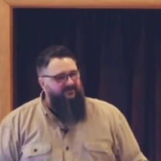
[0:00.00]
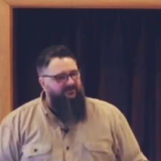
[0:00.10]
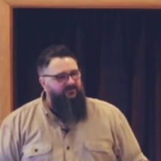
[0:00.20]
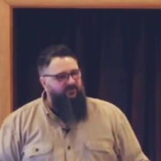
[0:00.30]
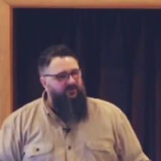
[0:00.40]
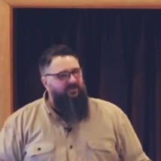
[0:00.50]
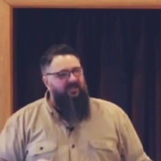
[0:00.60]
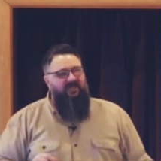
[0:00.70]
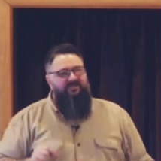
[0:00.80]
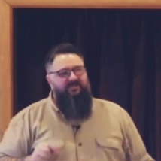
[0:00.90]
to
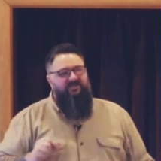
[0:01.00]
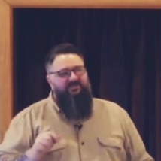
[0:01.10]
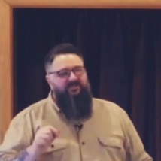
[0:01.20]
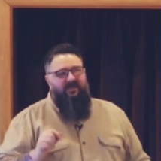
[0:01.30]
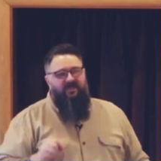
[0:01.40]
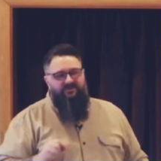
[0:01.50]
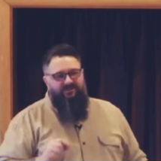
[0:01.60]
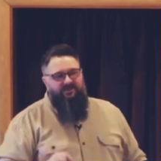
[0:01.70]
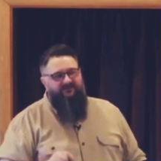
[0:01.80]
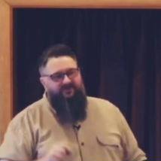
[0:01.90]
realize that it's God's
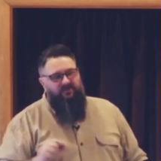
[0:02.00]
gift